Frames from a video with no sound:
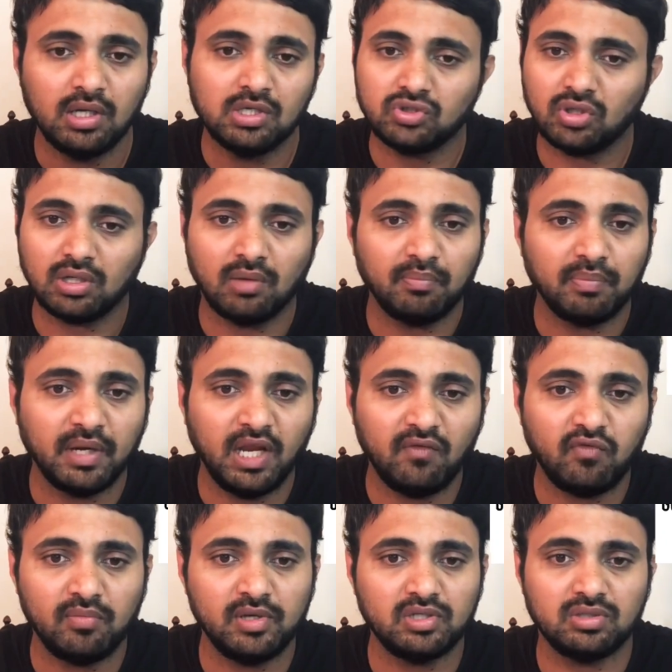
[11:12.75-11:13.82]
So the company
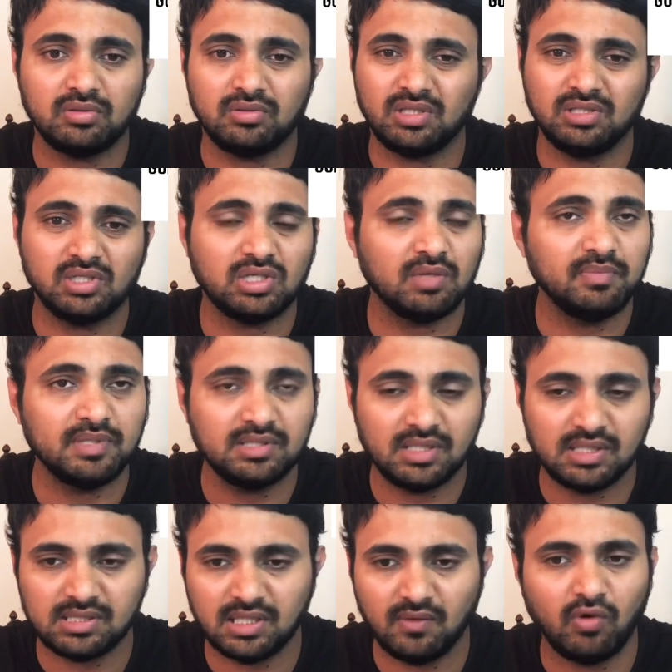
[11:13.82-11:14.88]
information, registered
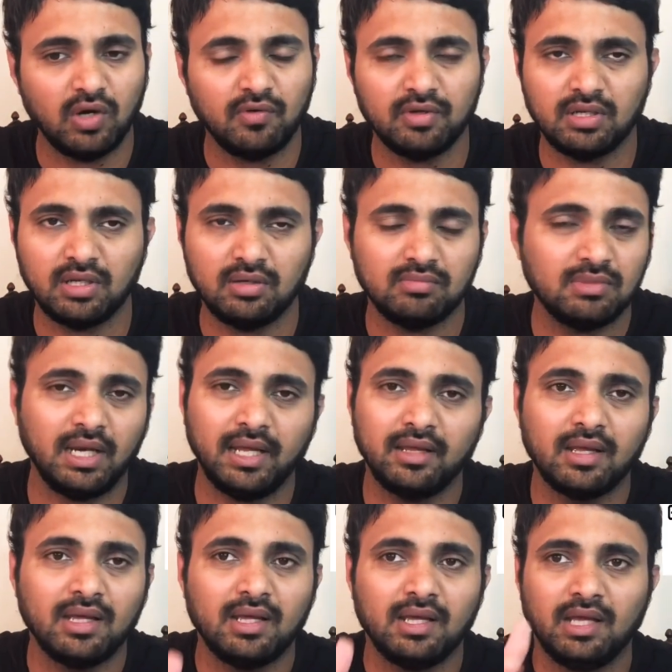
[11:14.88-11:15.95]
business name, whatever the,
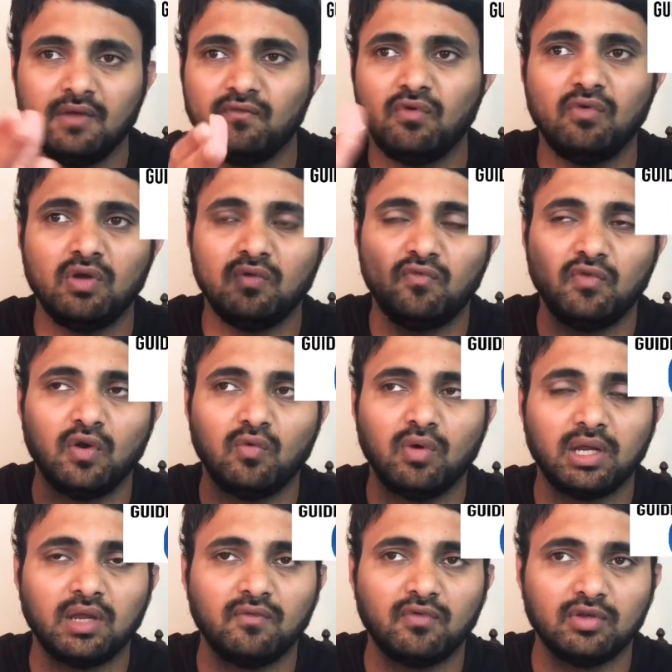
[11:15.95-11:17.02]
like if you're
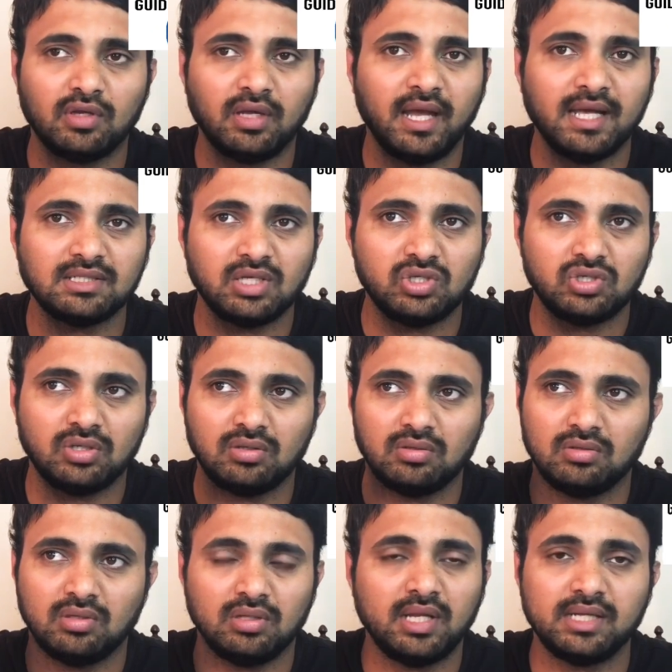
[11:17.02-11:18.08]
working for the gas station,
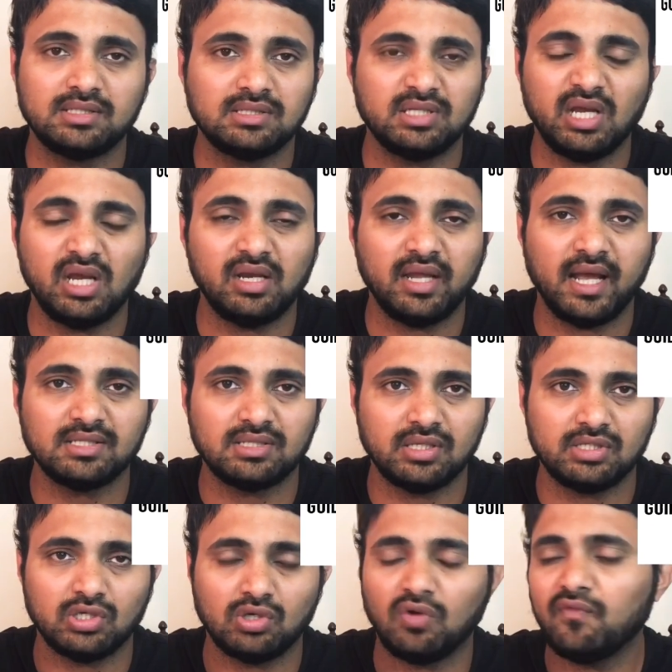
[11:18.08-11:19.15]
that's Shell gas
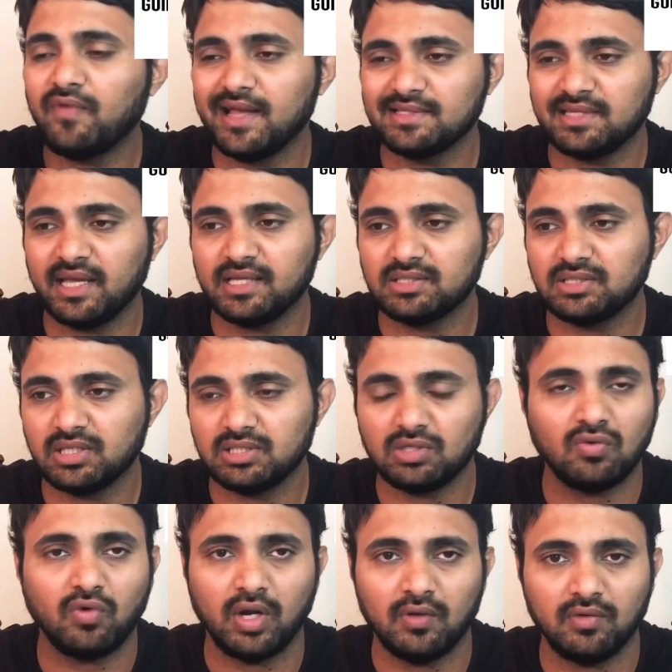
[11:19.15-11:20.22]
station or Fast gas station
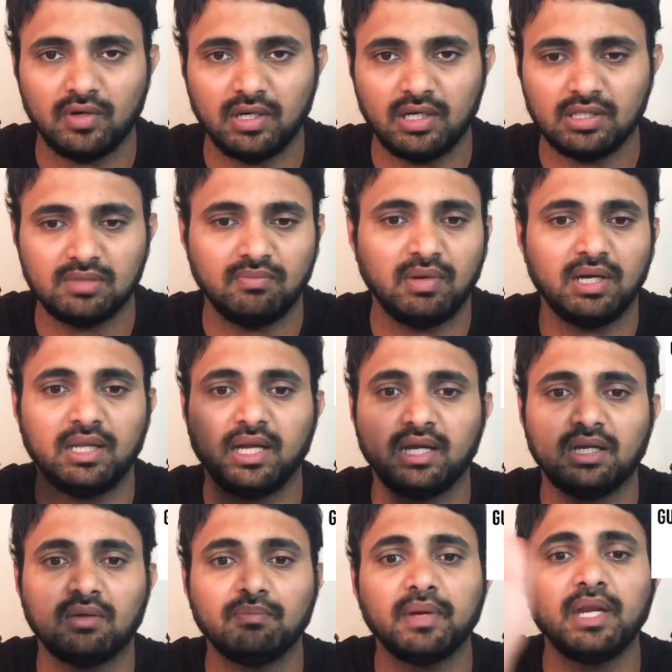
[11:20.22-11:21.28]
or whatever it is, but
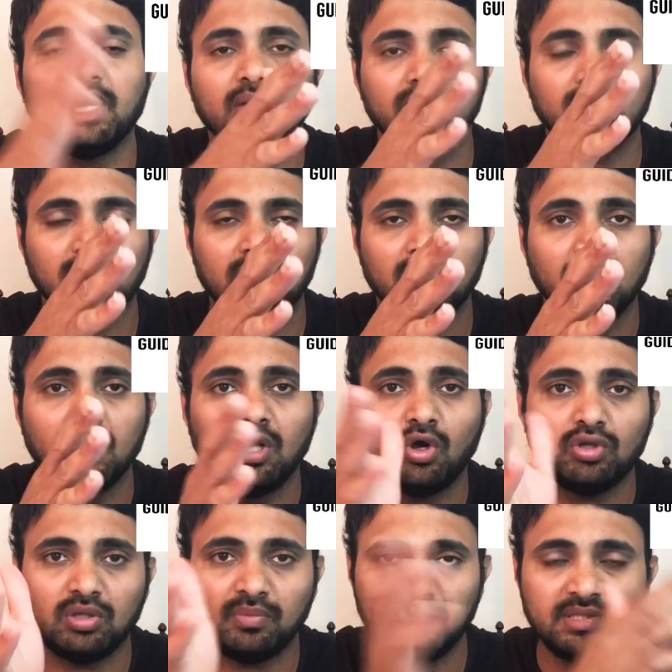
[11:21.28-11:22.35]
that company number
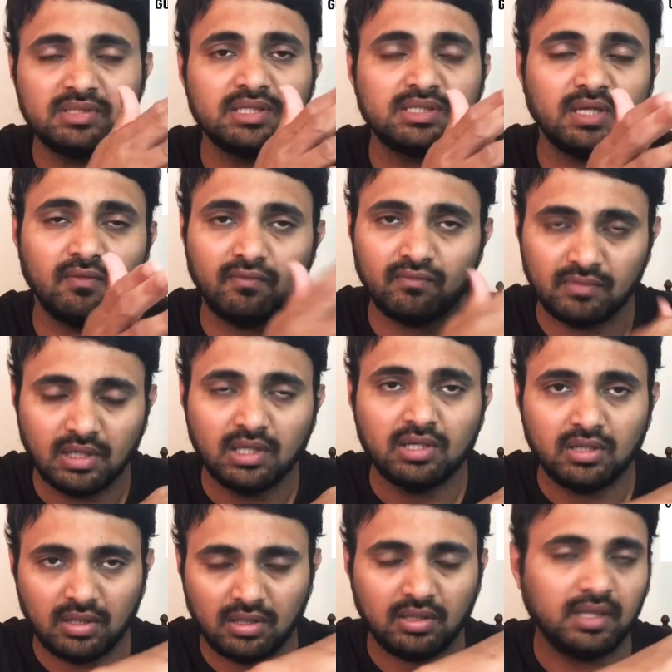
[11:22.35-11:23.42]
or the business name,
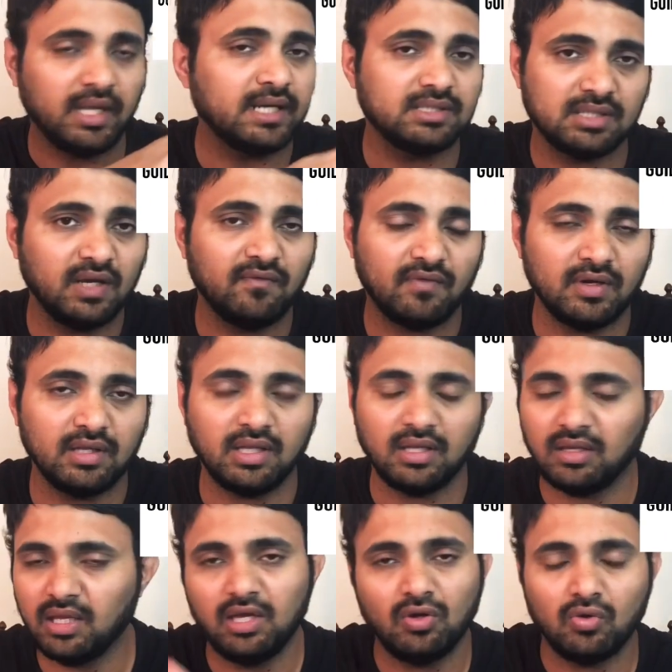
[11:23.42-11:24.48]
that's a different
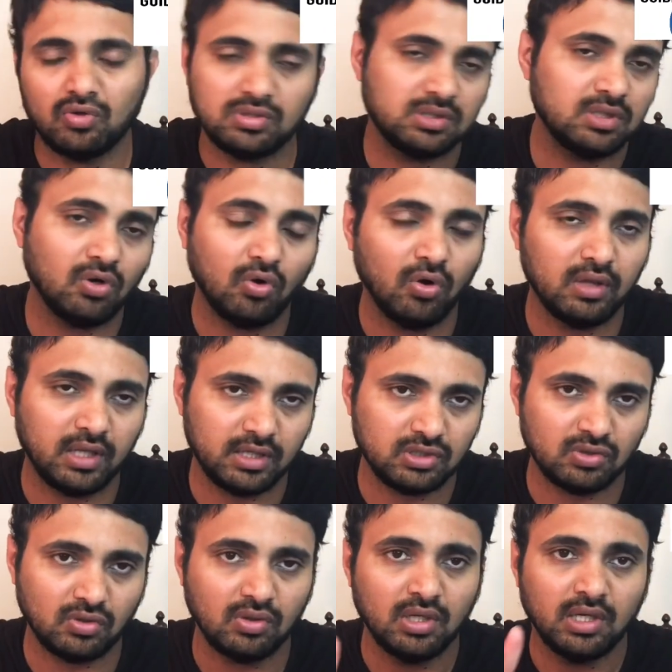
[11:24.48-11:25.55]
thing. He knows the whole thing.
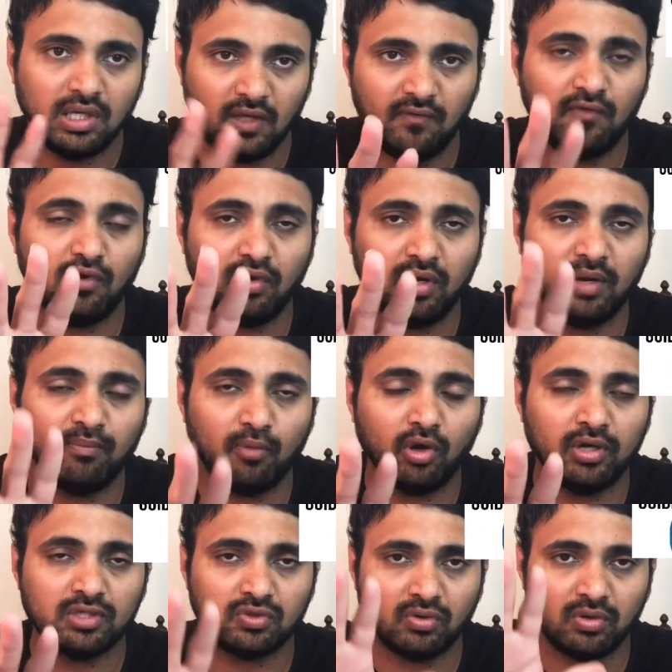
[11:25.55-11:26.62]
So if your
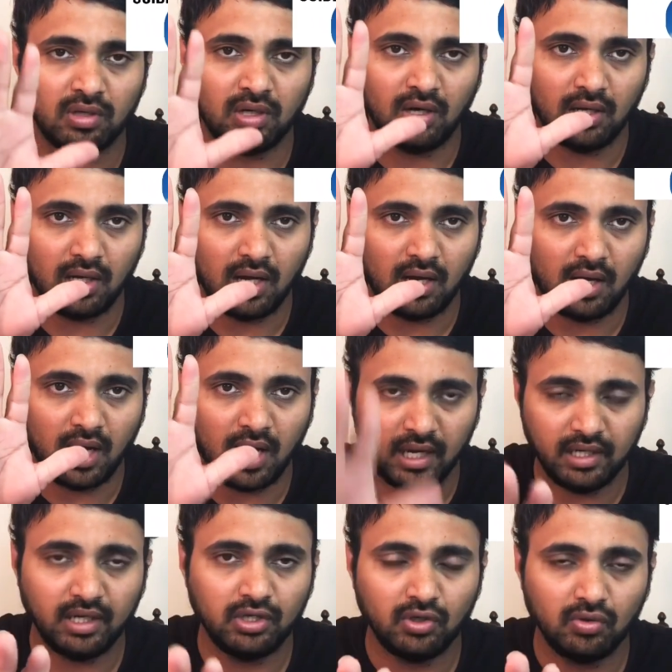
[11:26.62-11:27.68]
employer is gonna
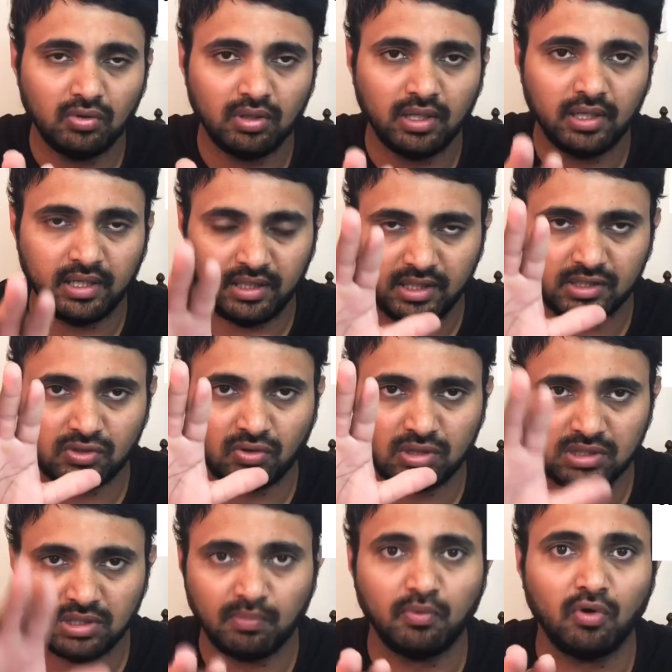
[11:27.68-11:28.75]
hire you and he's gonna
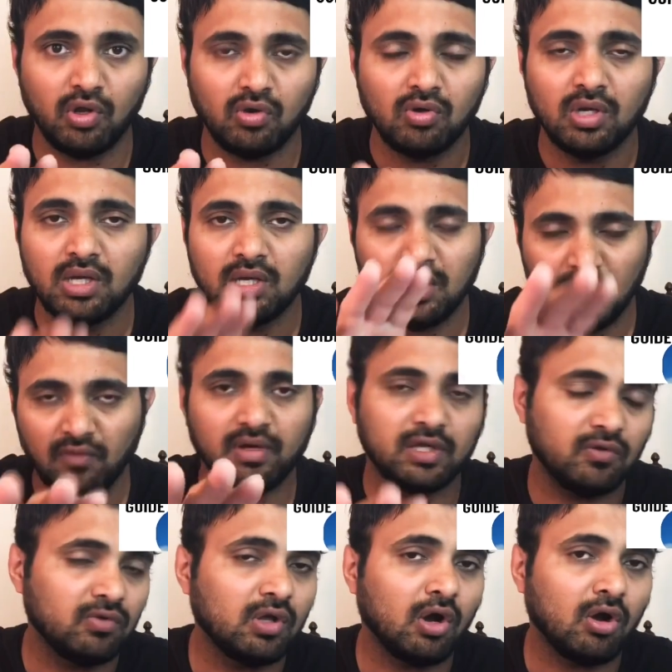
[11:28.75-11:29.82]
support you, he will
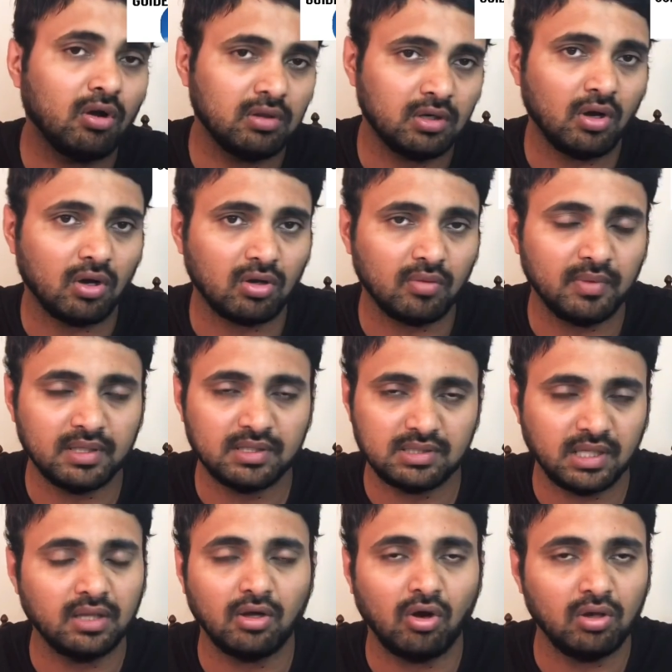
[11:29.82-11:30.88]
give all the documents
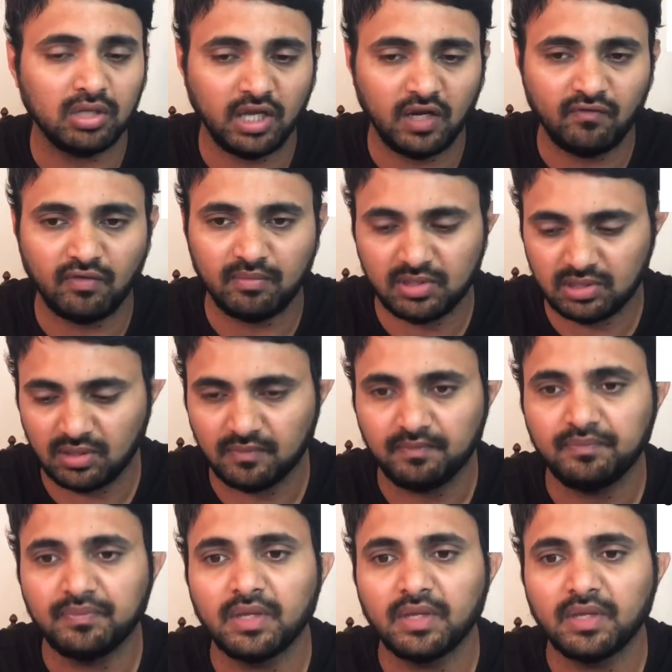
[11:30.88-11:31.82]
and all the information.